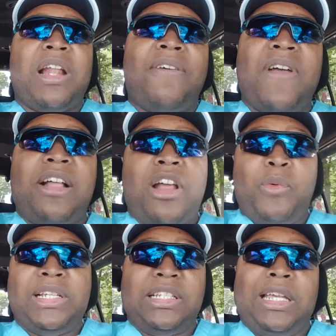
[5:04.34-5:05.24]
out
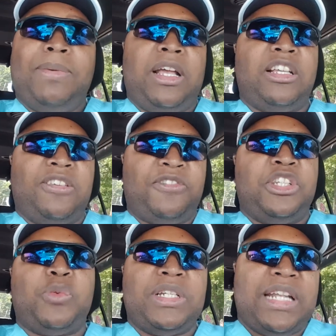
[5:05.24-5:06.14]
recently because of the situation
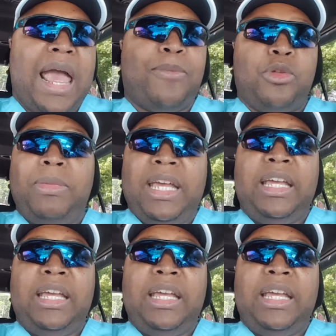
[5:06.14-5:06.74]
that happened with me,